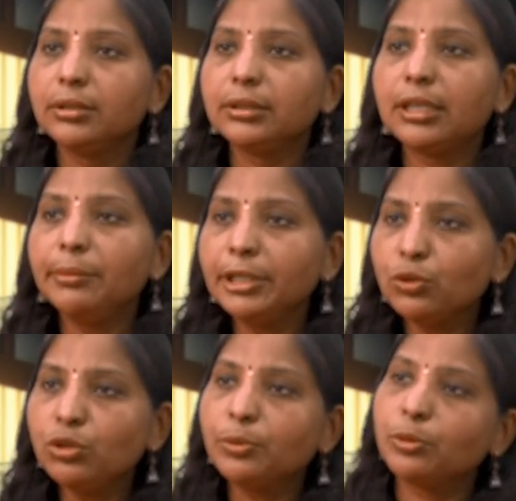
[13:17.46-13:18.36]
Coming to
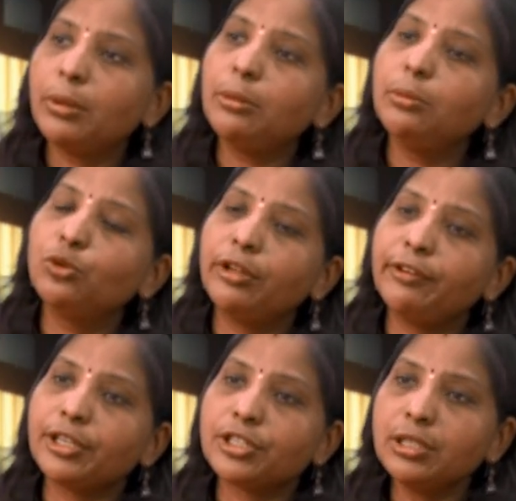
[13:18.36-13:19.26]
the probable mode of
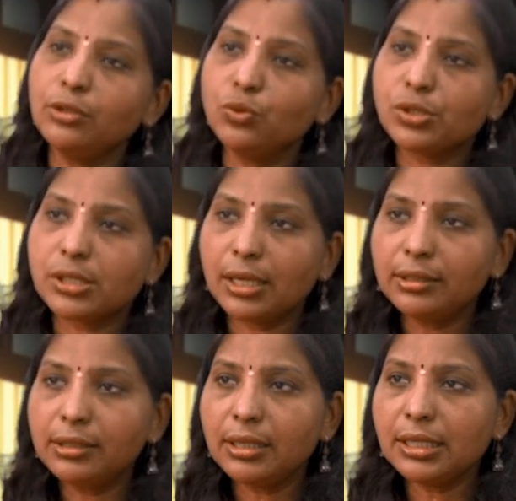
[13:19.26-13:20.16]
action,
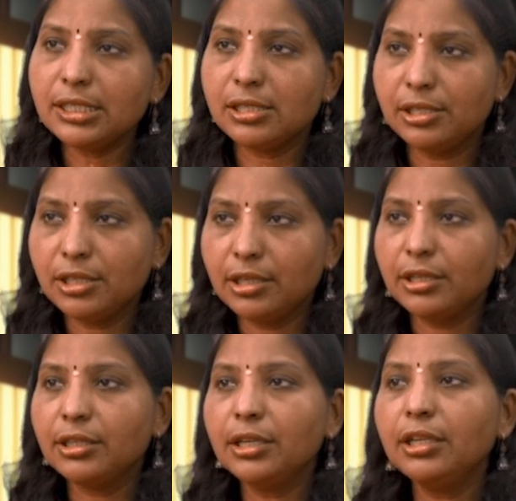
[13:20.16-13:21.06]
Utsadana is
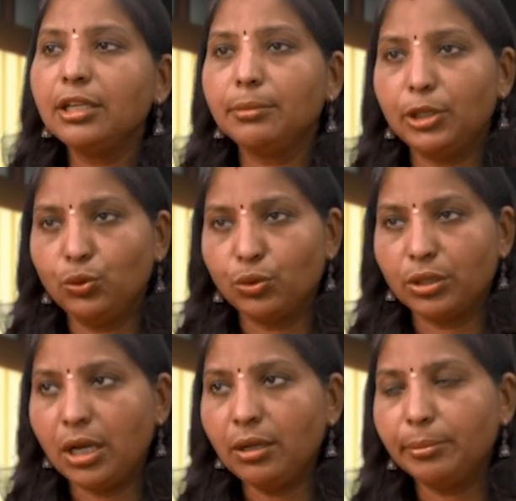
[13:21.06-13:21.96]
indicated in
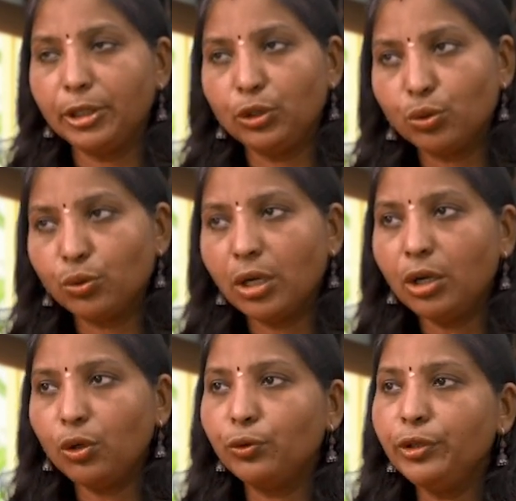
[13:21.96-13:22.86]
Medoroga
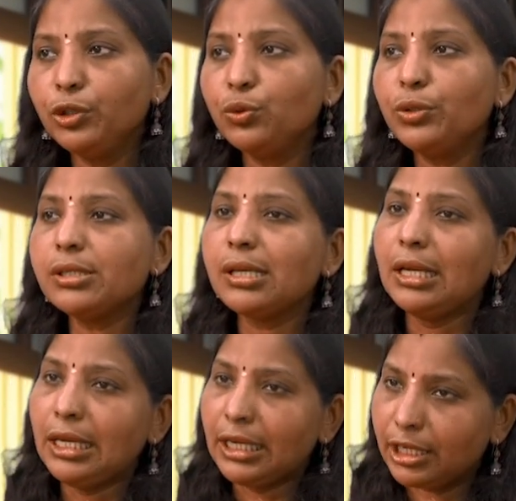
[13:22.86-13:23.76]
owing to its
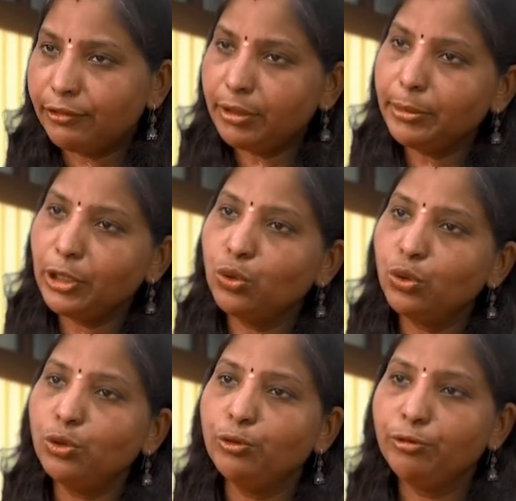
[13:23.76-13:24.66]
Kapha Medo
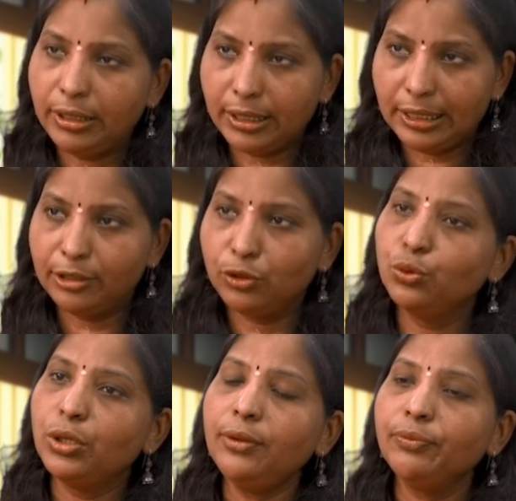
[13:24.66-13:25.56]
Vilayana
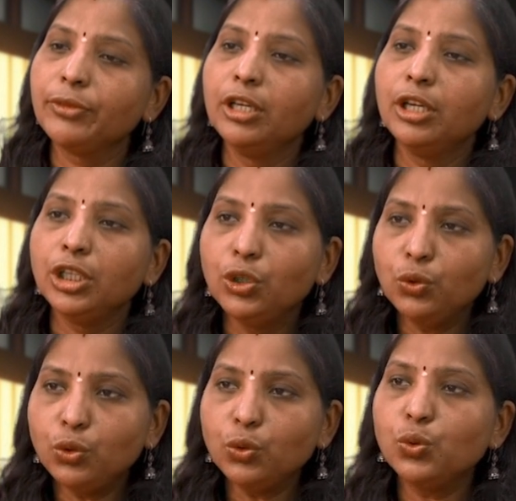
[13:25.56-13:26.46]
Guna. Due
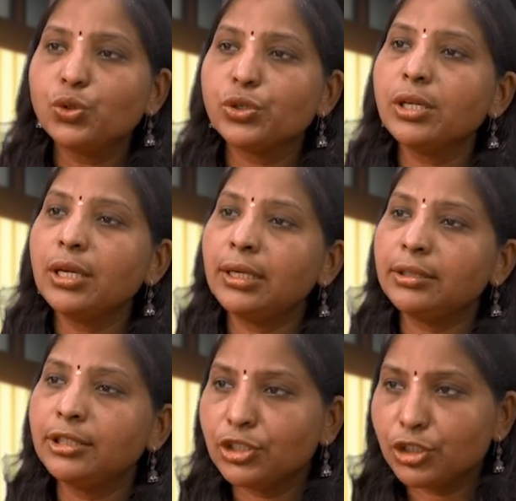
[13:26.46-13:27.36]
to Ushna and
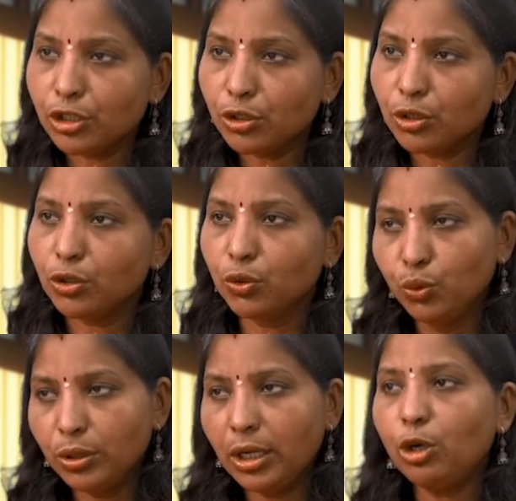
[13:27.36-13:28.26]
Tikshna
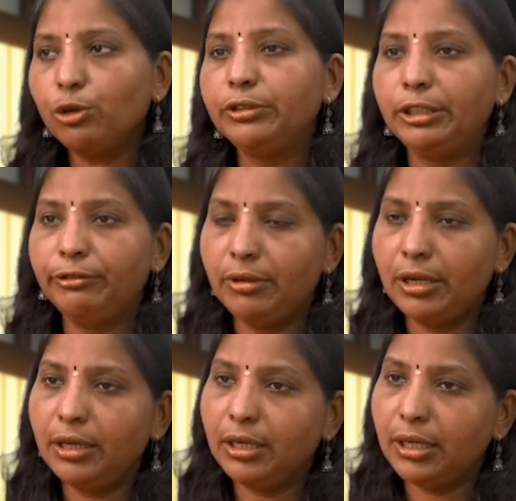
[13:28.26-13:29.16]
Guna of Dravya
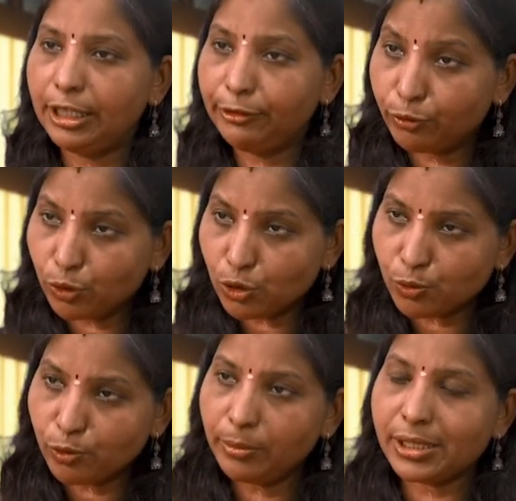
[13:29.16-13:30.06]
and
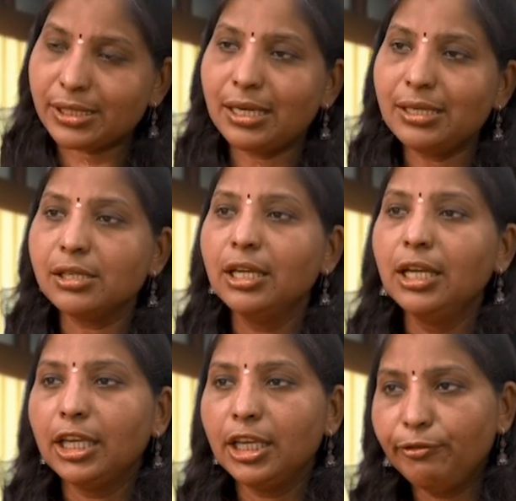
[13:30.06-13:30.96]
forceful massage
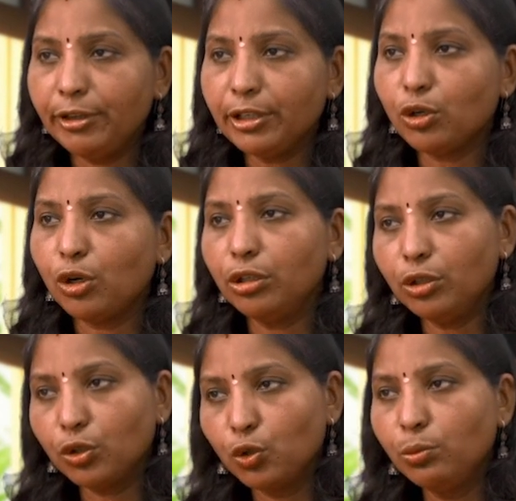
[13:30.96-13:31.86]
effect on
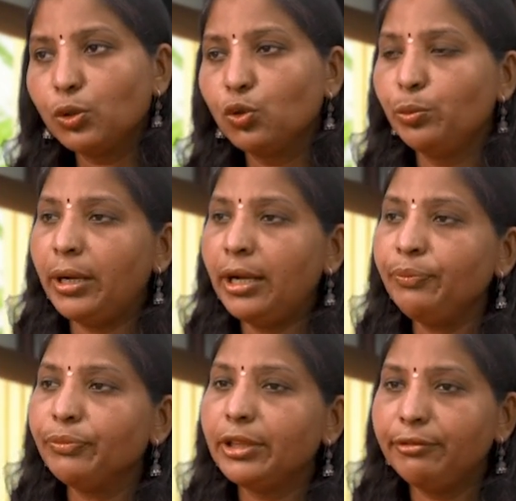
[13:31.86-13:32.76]
Romakupa,
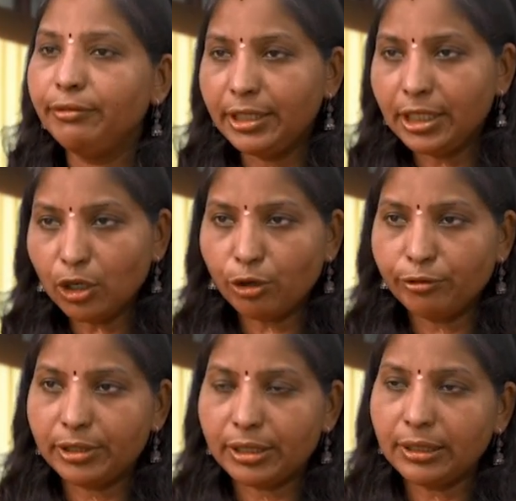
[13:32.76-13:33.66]
the virya of
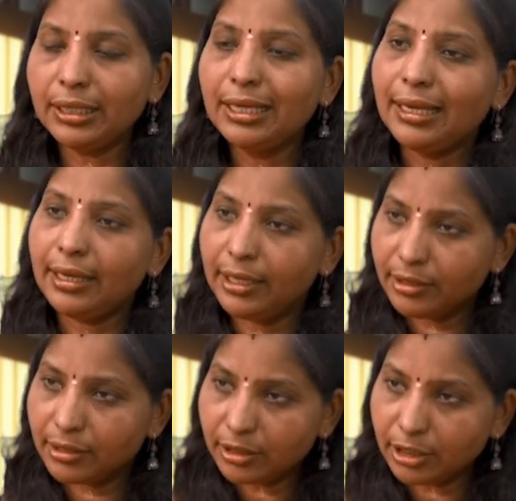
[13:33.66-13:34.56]
drug
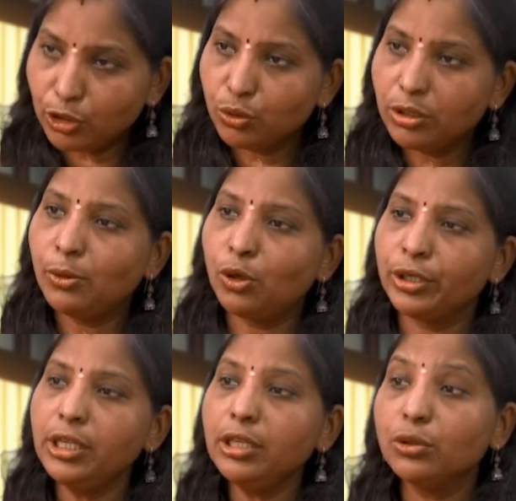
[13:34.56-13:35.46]
enter into the
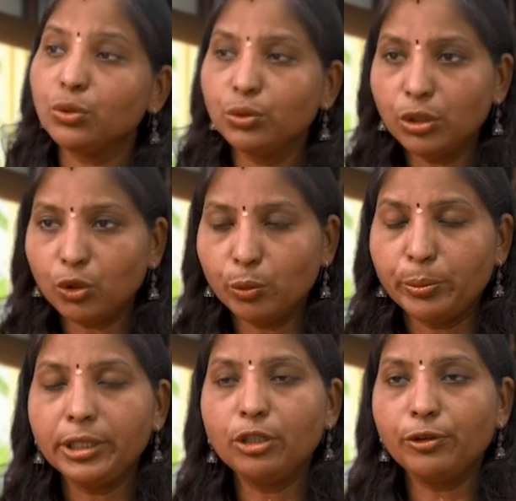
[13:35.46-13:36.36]
body through the
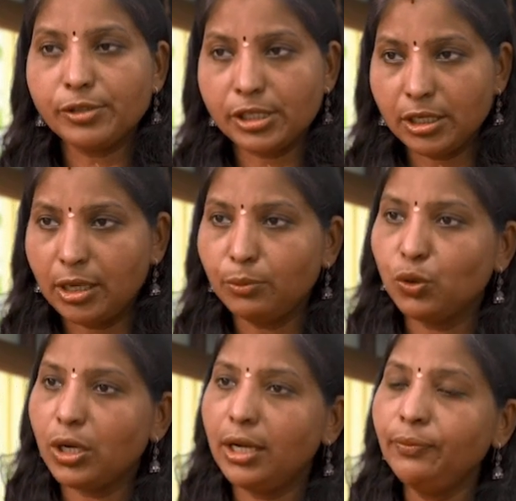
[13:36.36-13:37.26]
opening of Sira
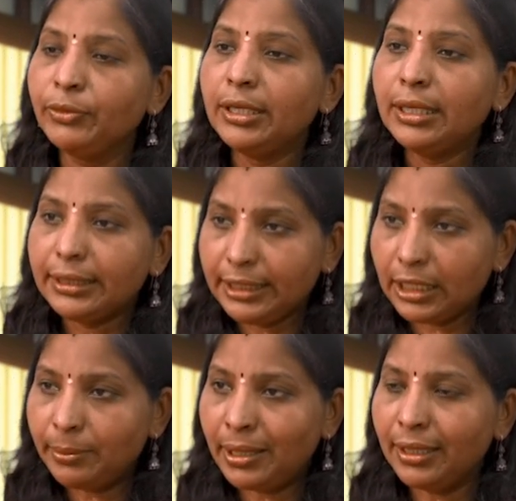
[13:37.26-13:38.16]
Mukha,
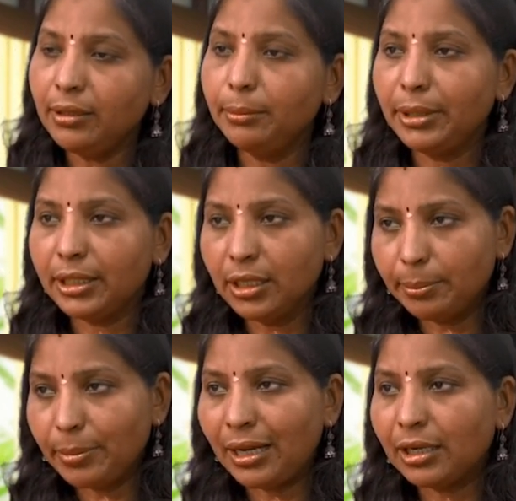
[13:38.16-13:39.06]
thereby making
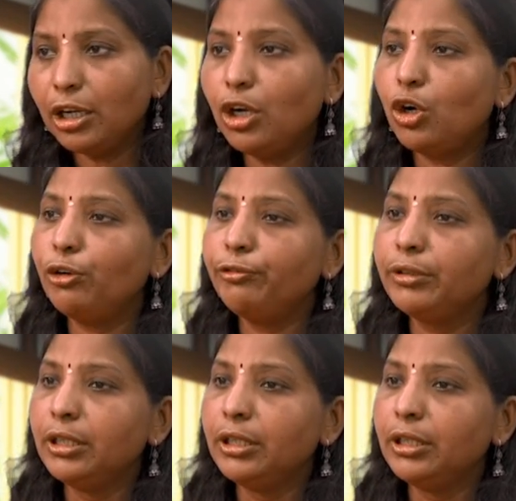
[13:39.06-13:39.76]
Paka of